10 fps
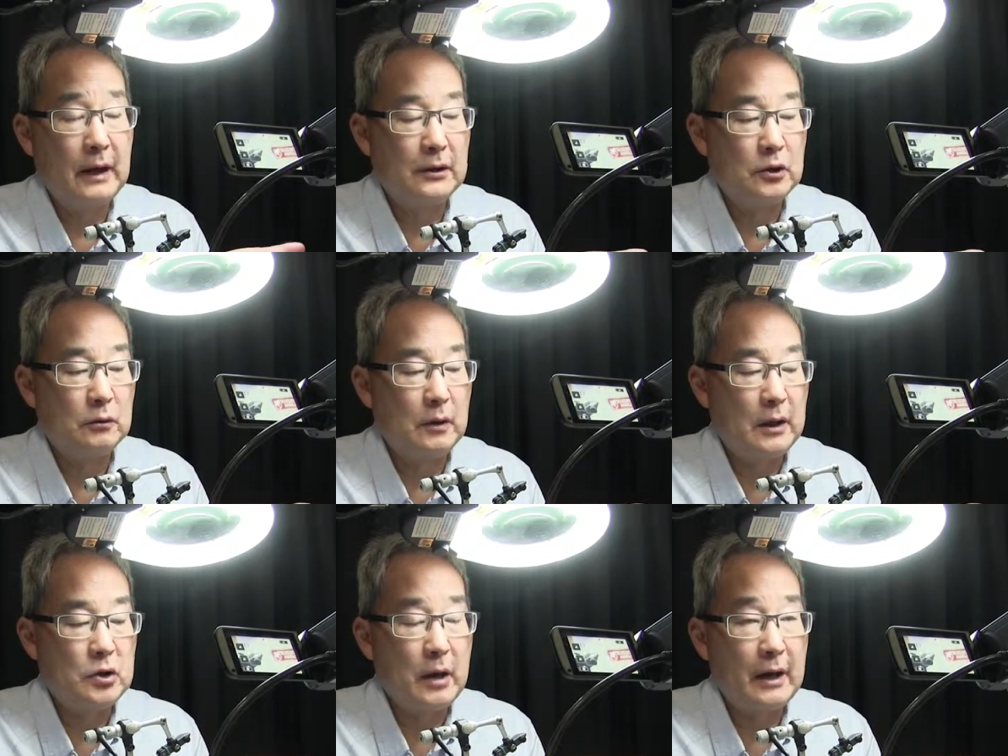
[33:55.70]
and
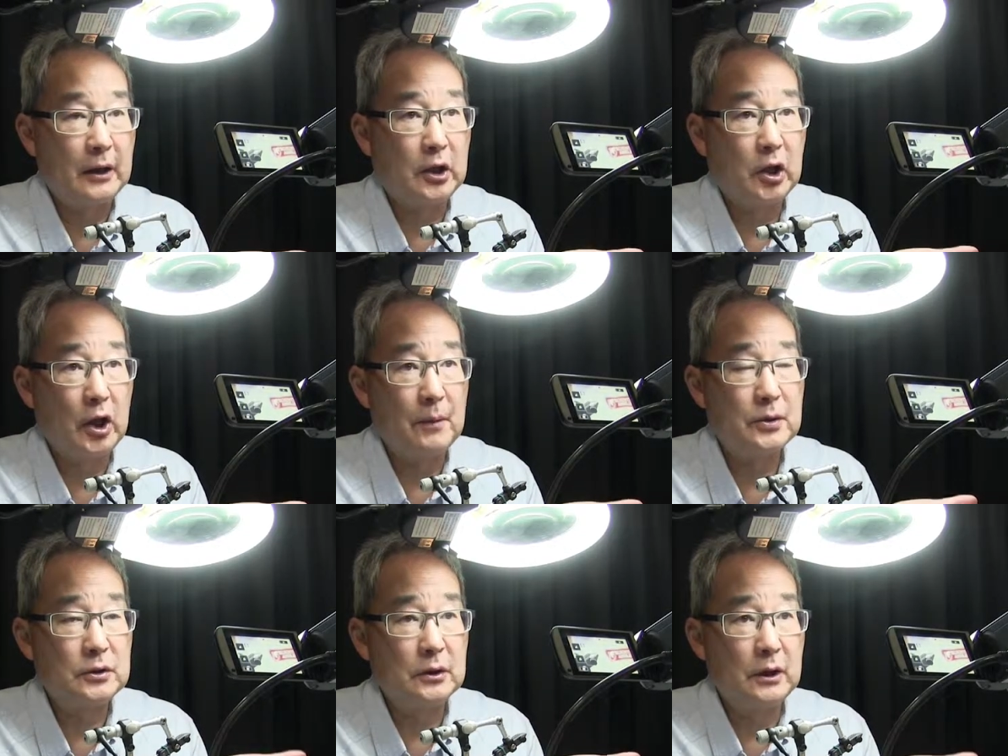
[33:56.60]
you had a
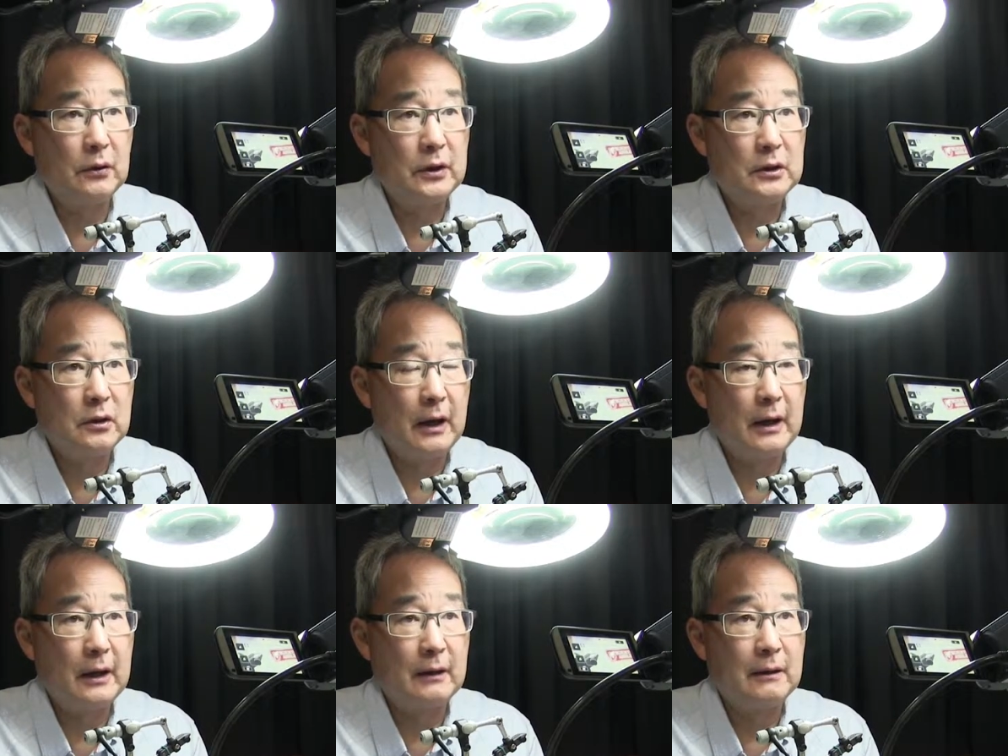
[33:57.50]
Chiabris adult in your
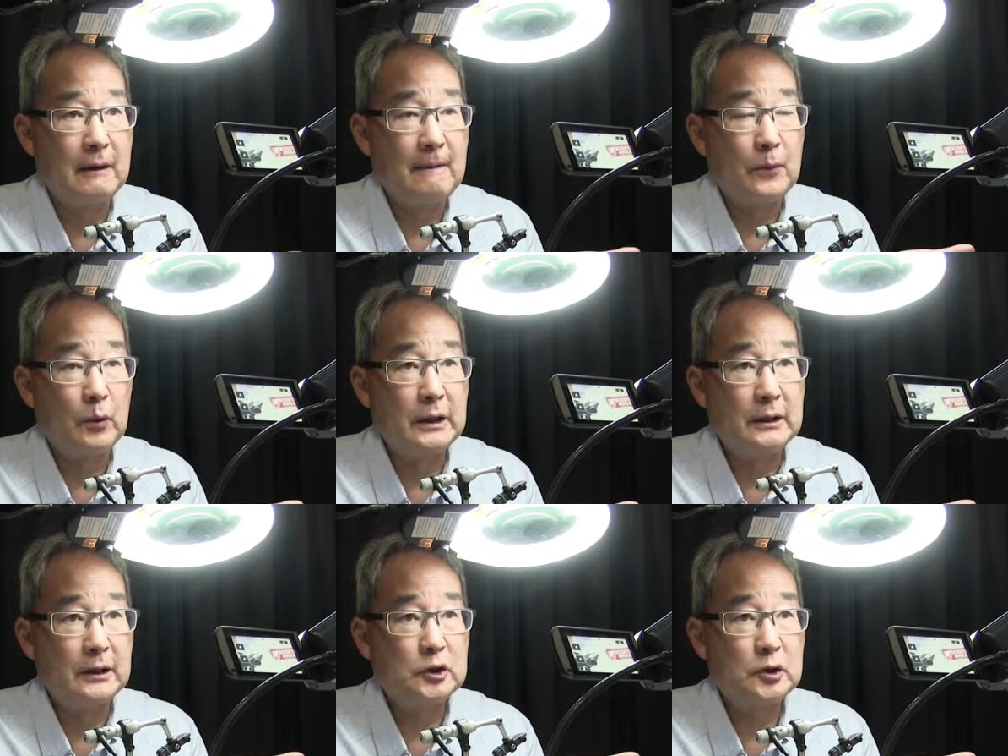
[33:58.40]
hand right
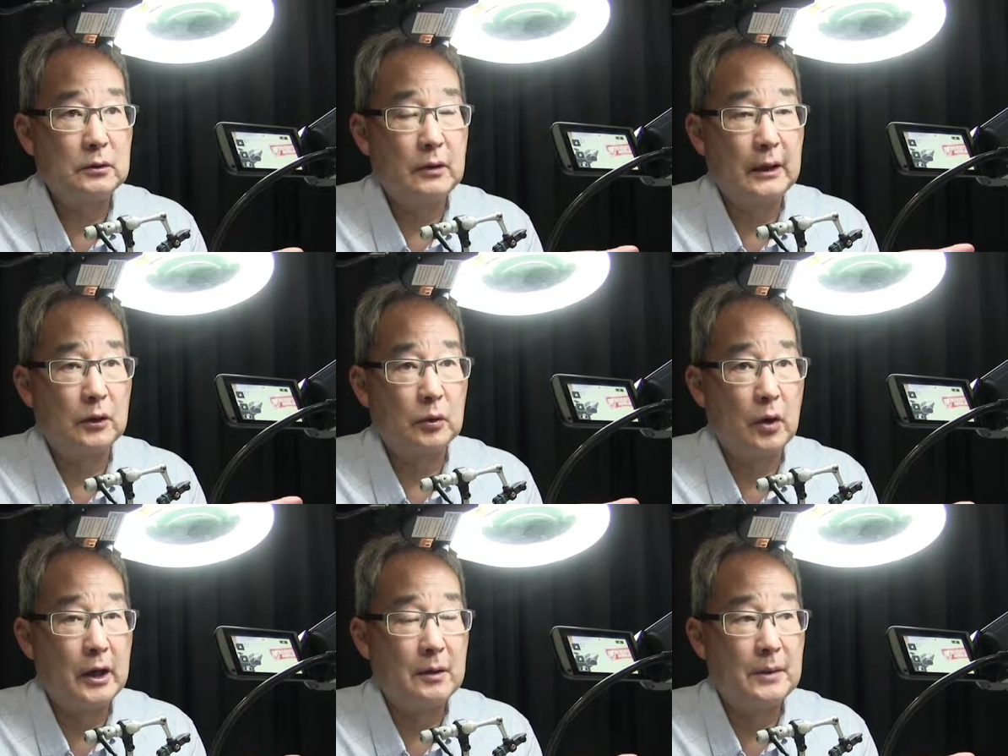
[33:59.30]
next to a
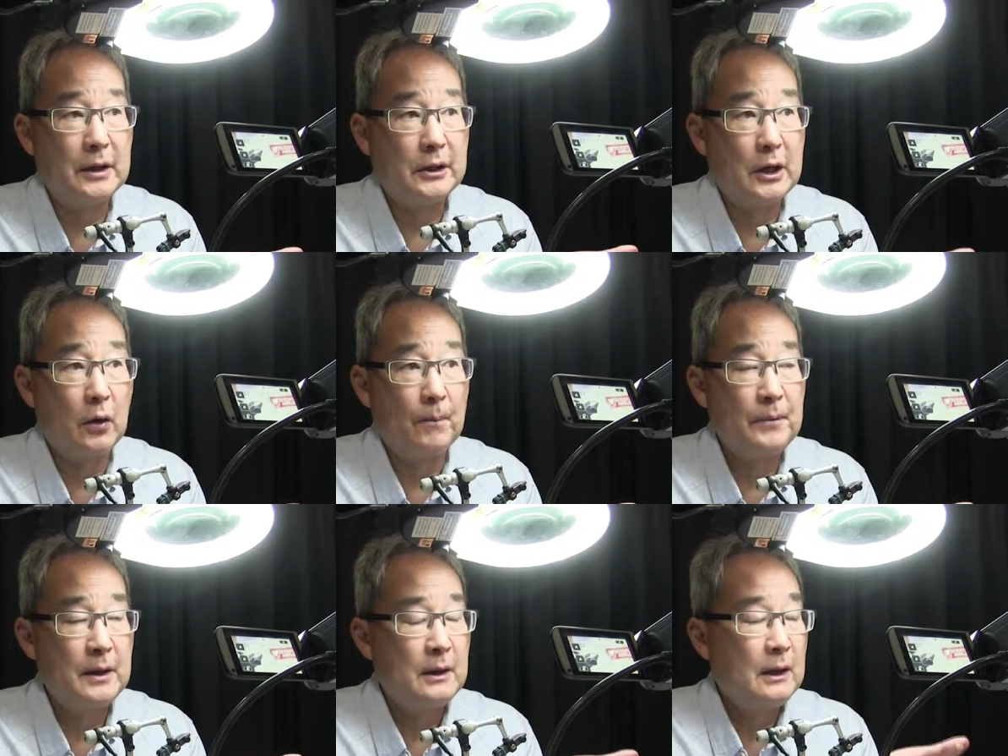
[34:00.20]
chironomid adult,
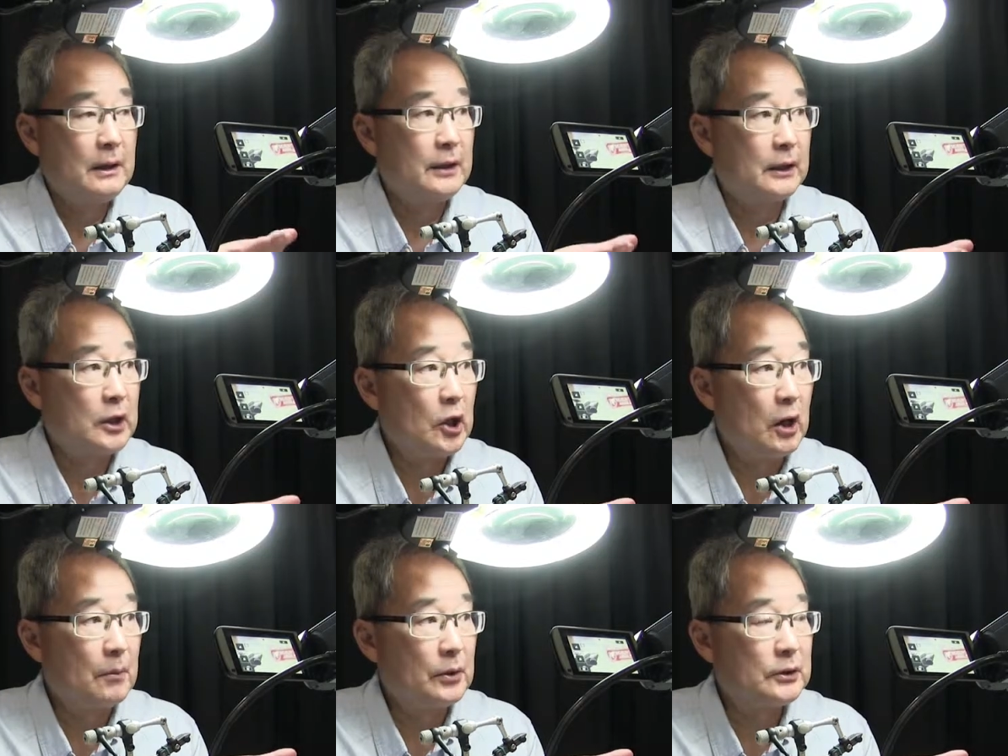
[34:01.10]
the
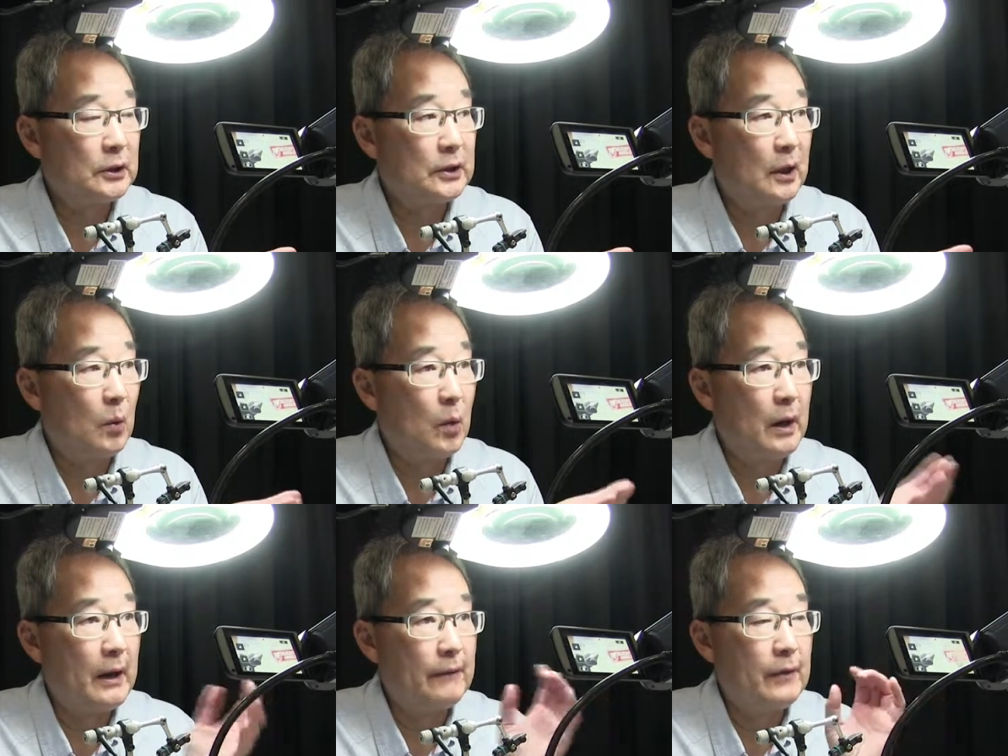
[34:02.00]
Chiabris adult
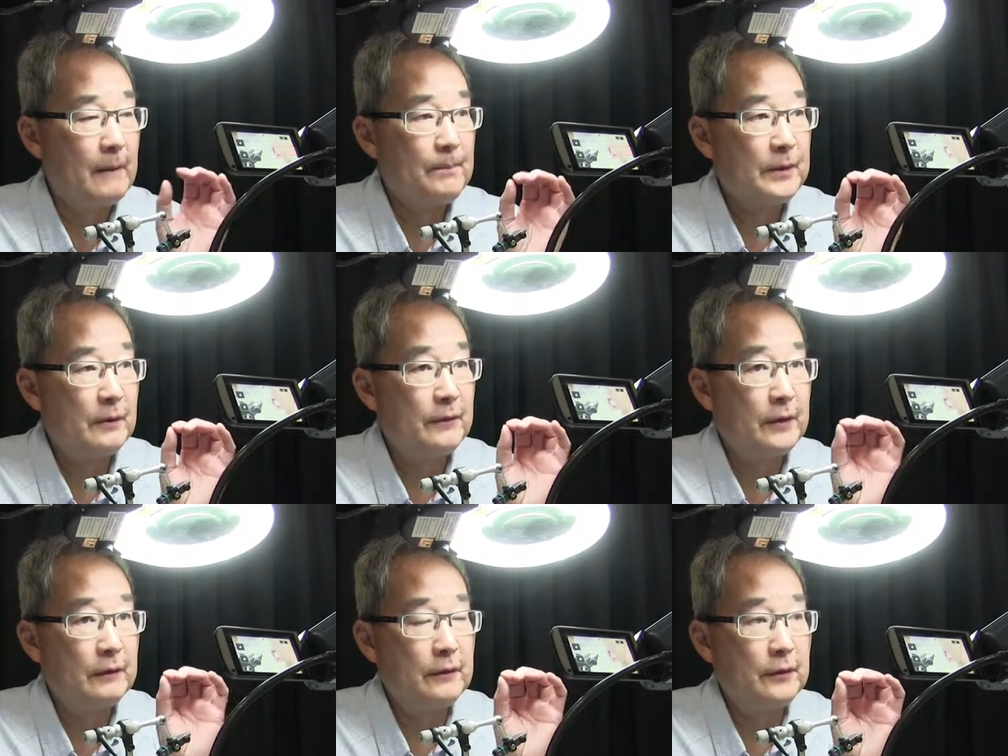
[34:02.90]
will have
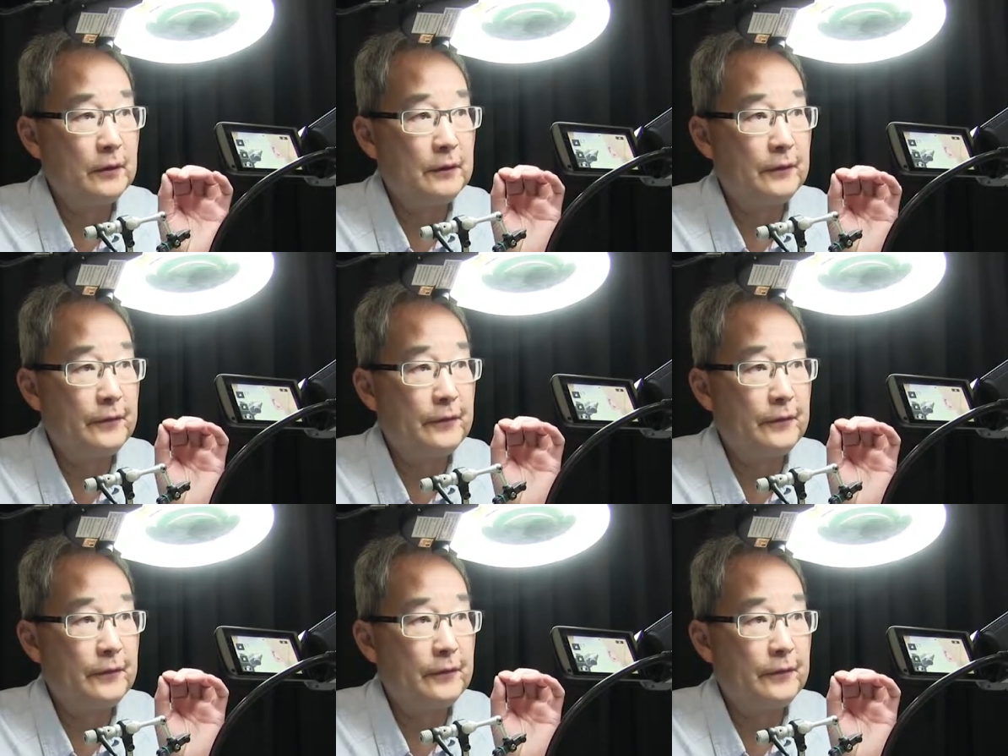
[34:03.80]
very, very